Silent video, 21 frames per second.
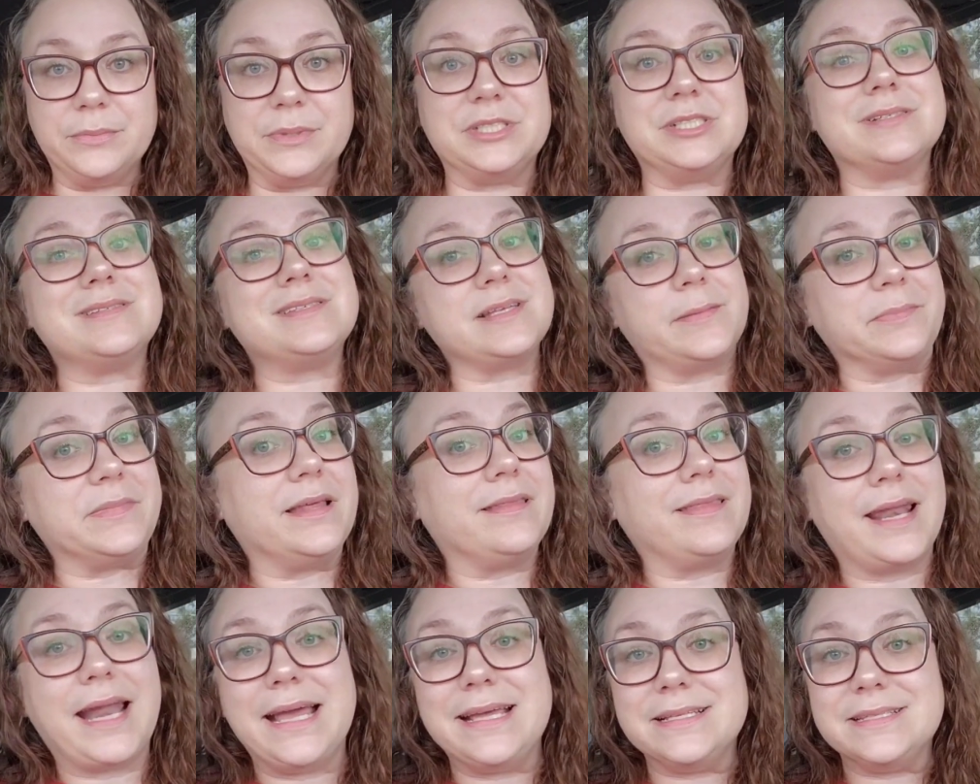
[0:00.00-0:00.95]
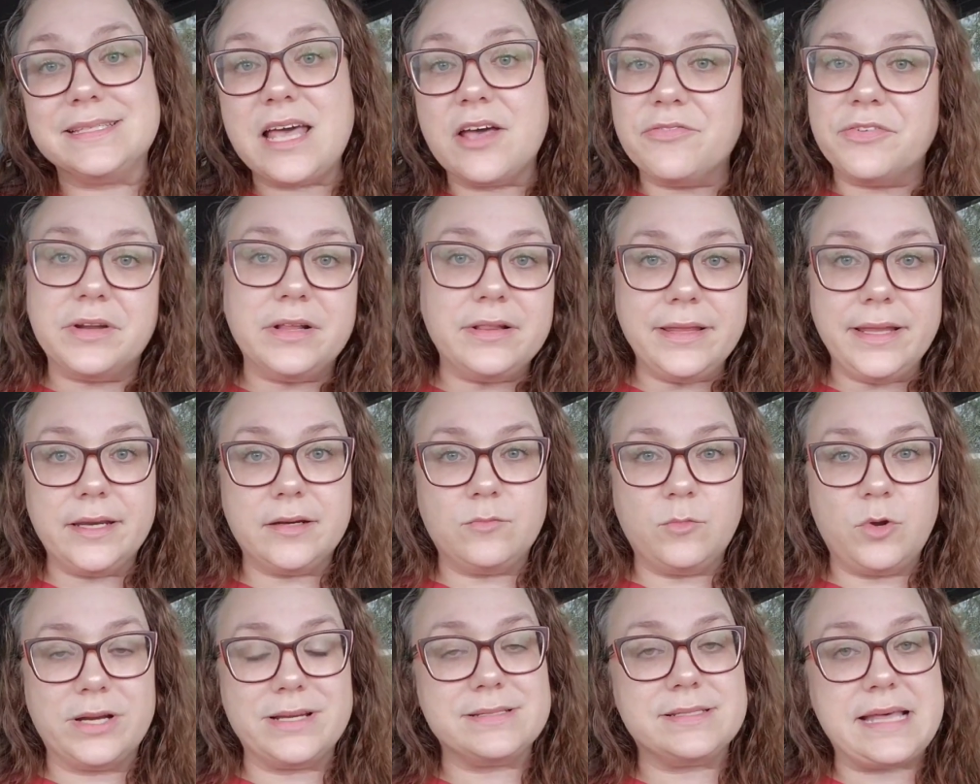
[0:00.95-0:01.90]
which is something that I definitely didn't
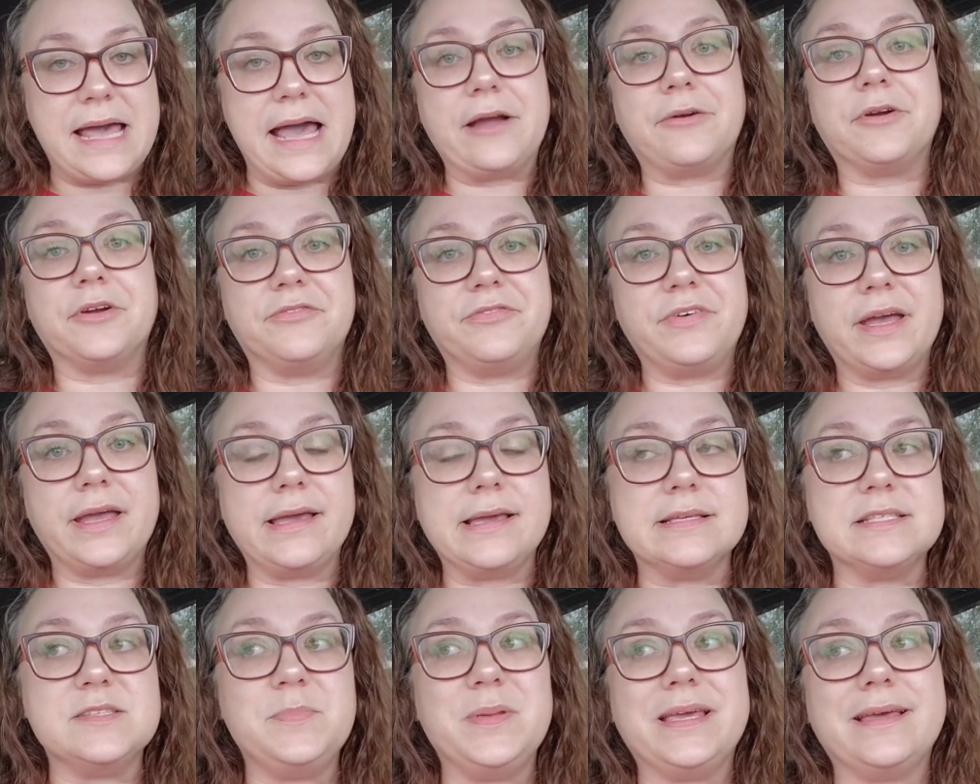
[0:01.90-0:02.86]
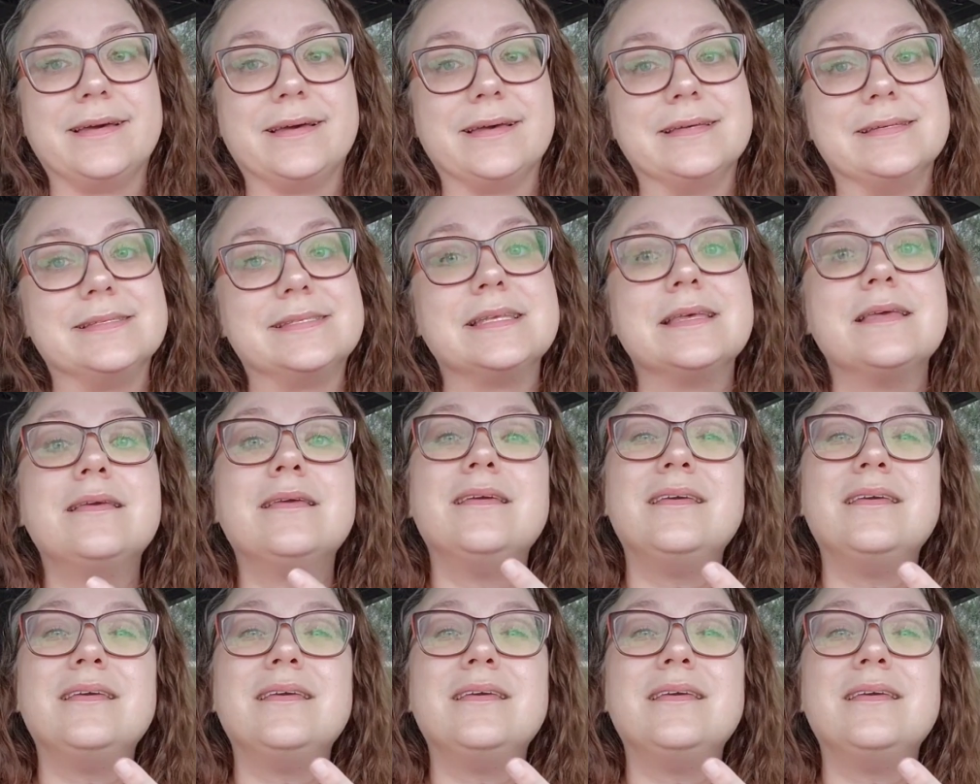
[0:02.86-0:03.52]
want to sacrifice, because